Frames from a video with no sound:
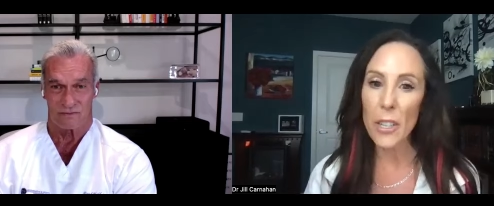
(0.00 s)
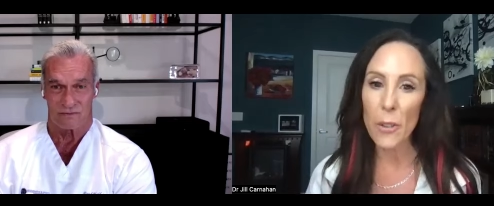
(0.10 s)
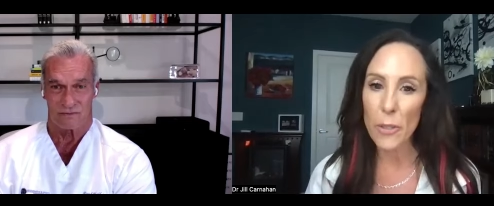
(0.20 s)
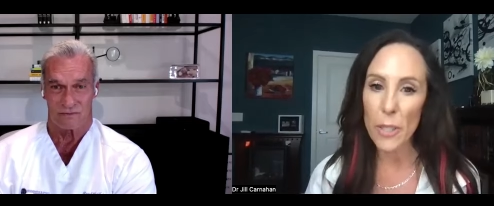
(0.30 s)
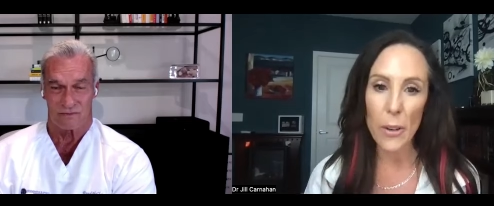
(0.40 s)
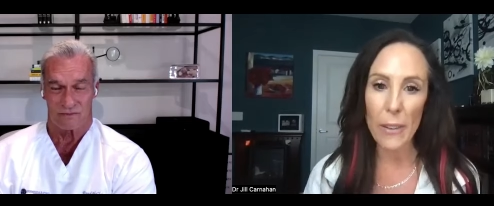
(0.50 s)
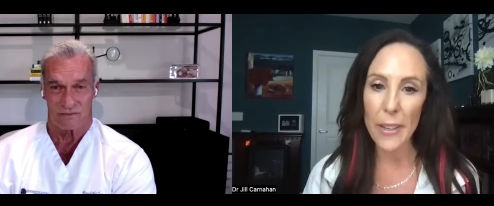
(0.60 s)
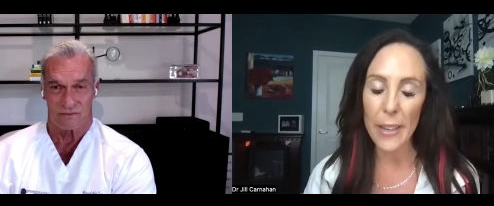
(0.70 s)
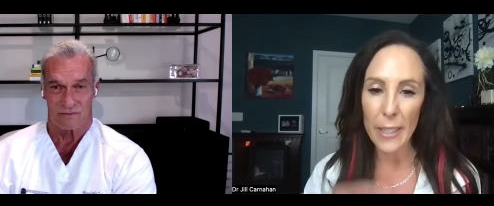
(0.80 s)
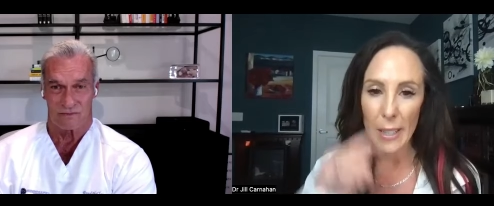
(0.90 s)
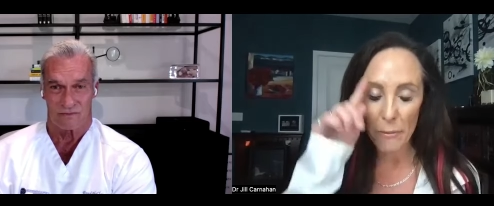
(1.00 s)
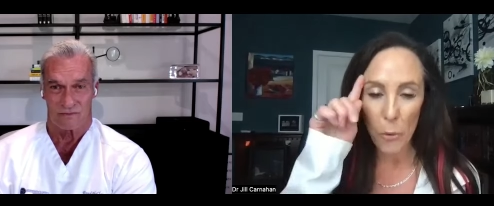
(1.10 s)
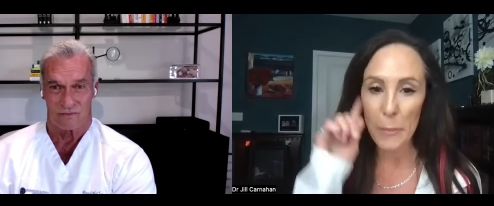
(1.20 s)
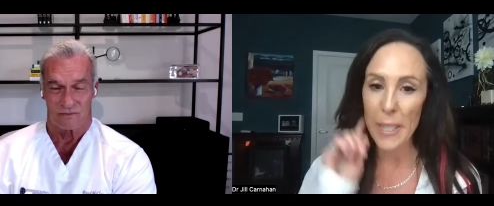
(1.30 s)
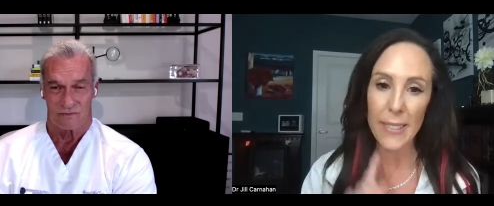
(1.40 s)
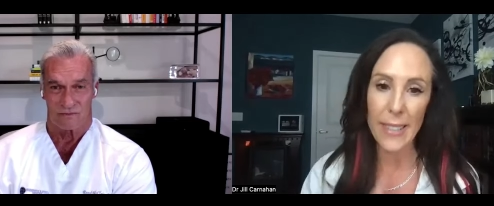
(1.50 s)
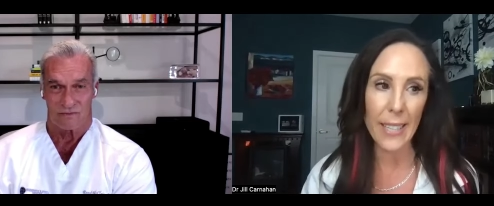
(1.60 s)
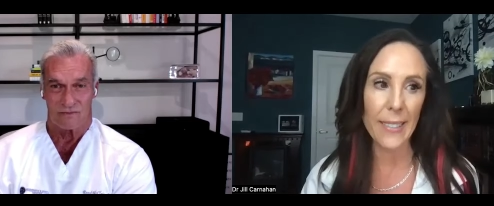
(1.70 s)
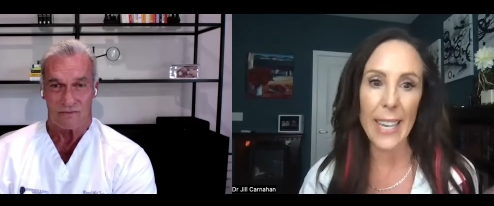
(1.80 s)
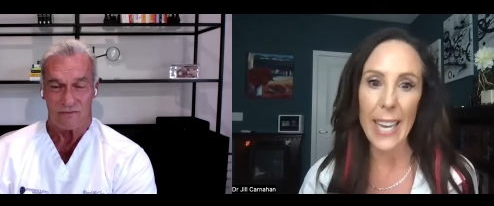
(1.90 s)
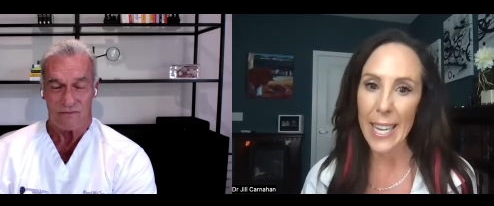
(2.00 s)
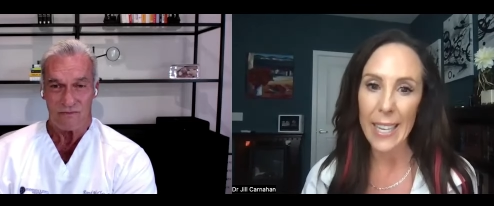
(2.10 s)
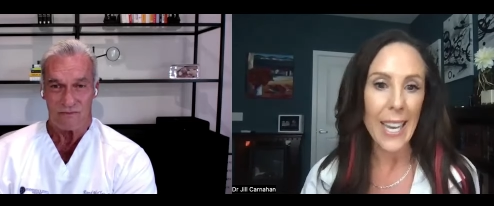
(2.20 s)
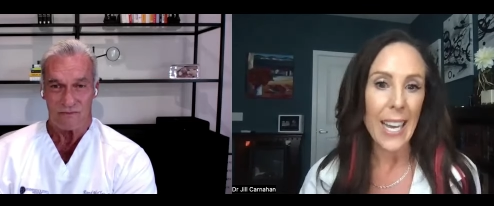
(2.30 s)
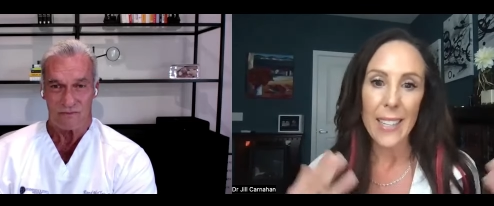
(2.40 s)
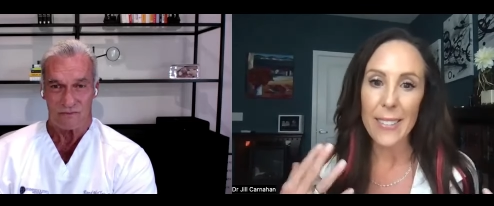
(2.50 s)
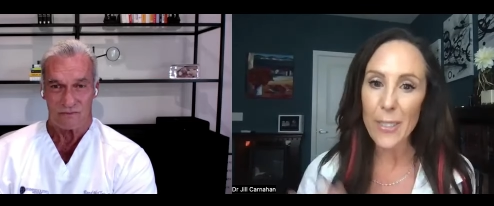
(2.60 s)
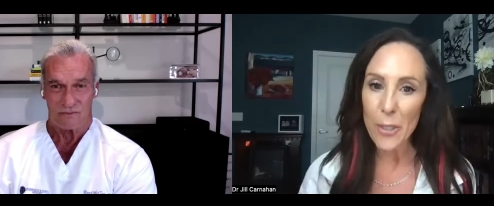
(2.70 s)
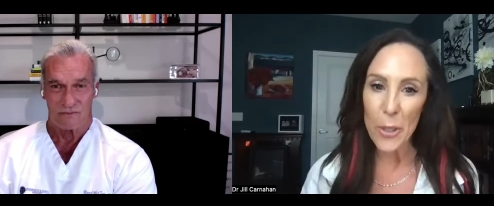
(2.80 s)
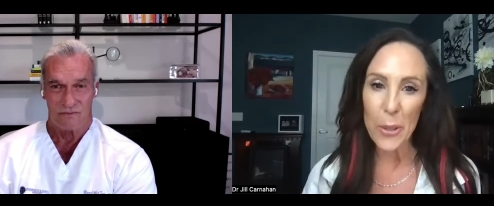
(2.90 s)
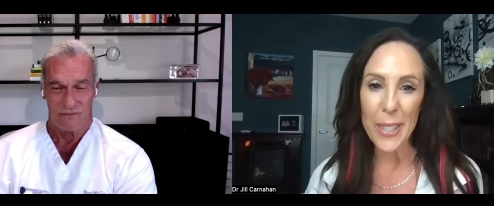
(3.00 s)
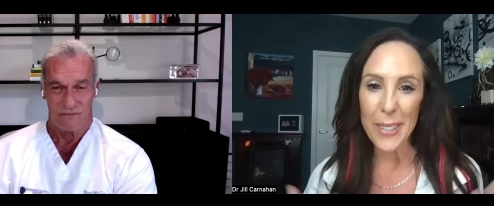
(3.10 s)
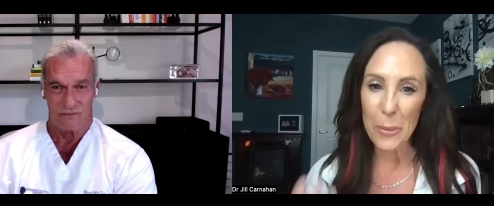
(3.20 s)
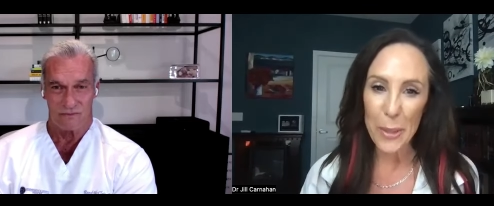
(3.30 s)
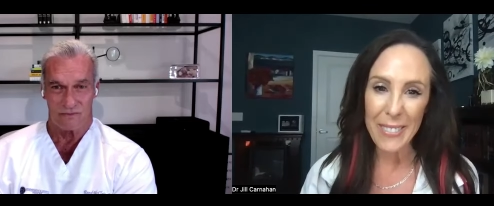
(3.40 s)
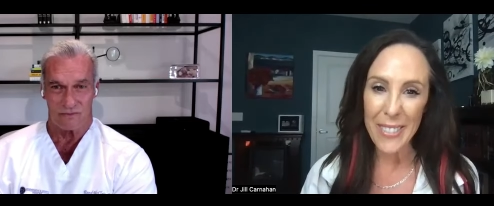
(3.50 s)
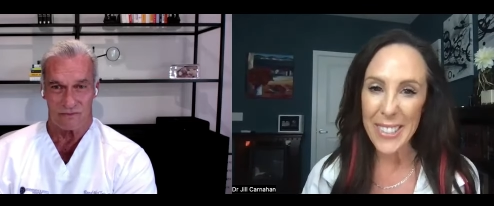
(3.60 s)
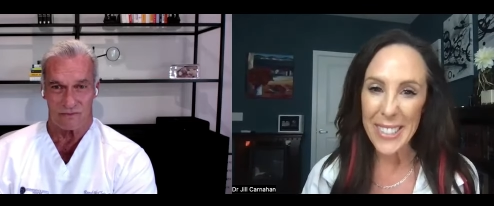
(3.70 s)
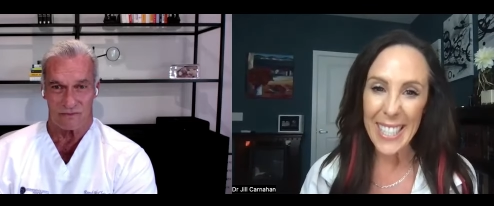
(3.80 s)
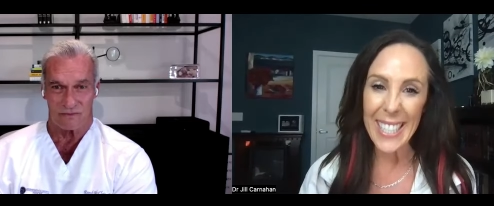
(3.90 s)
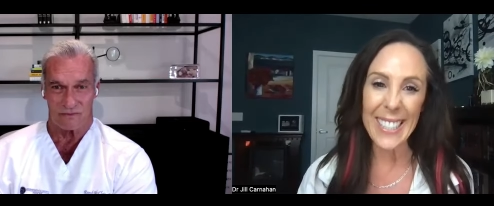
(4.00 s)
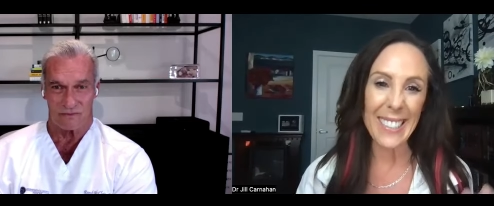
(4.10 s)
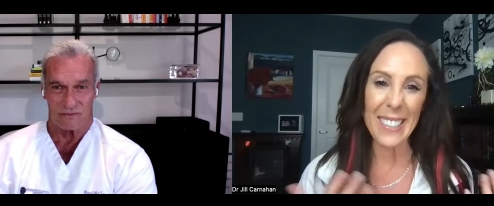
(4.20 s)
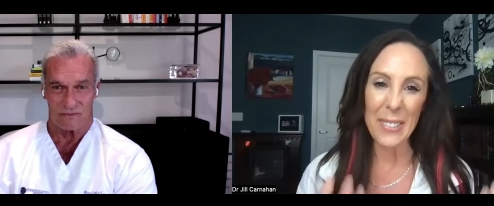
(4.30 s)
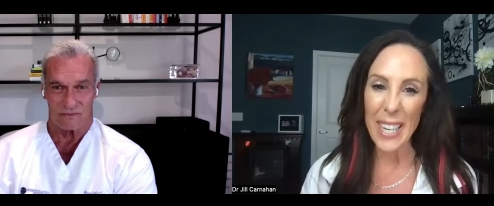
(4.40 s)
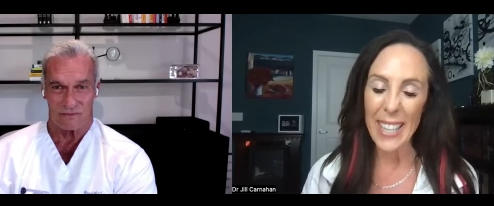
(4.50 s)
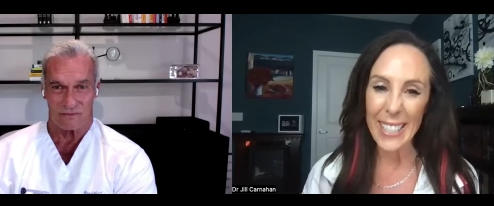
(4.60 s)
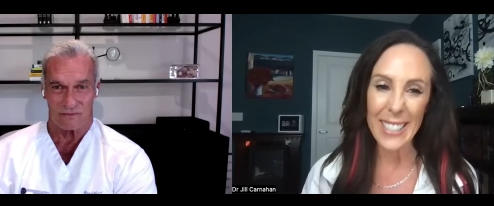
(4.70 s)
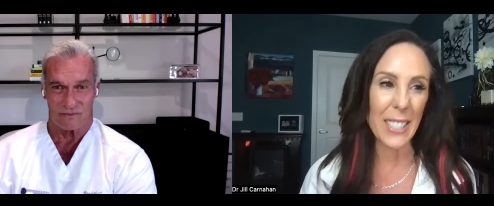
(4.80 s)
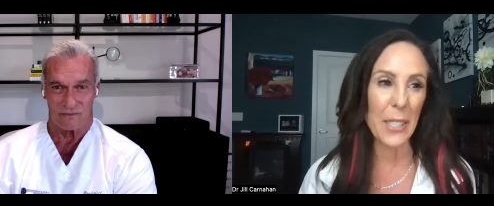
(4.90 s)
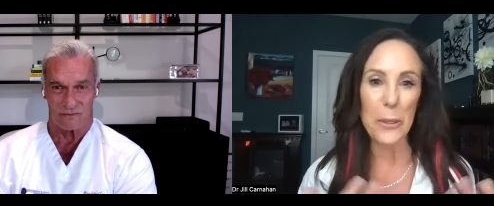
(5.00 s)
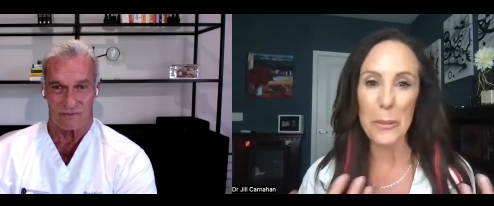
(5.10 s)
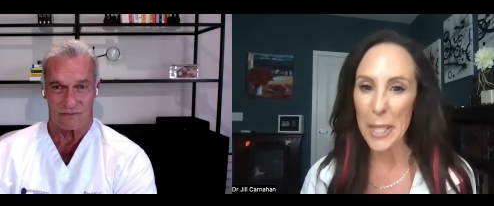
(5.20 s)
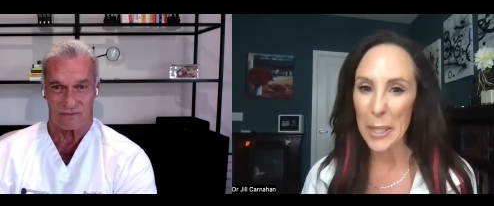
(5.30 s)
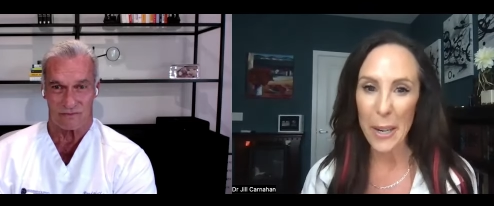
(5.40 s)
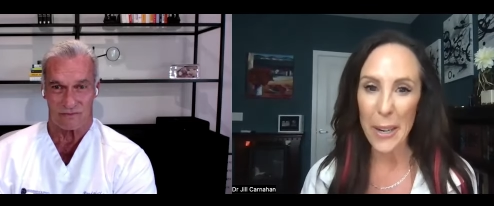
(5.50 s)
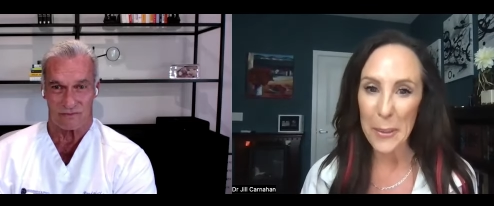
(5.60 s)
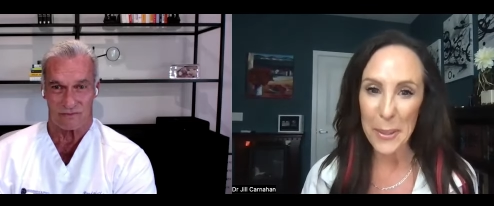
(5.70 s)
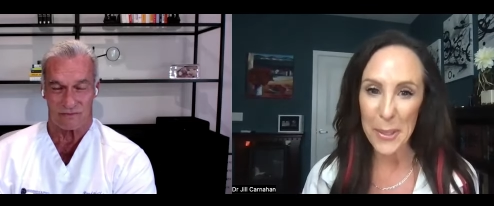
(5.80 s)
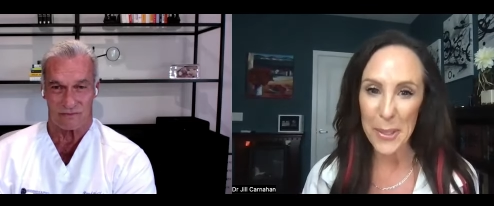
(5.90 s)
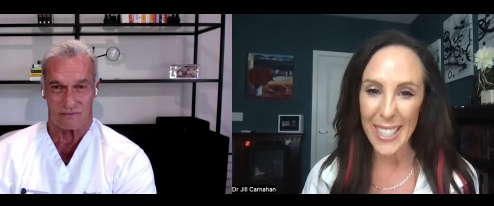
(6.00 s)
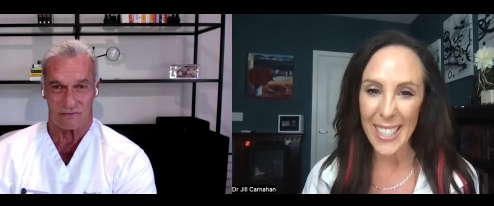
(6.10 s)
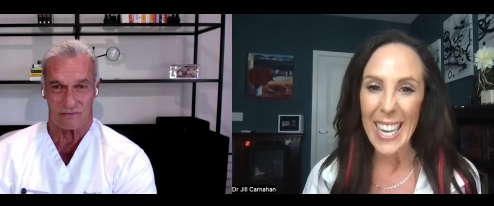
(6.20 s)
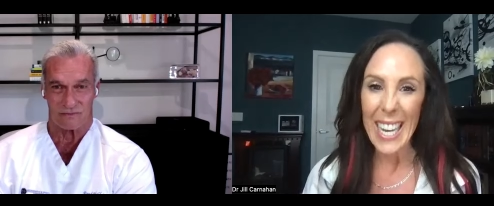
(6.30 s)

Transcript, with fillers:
Speaker 1: you know, you have the um, informed consent, you say, hey, this is new. This is what we're seeing. This is what I'd like to do. You, are you interested?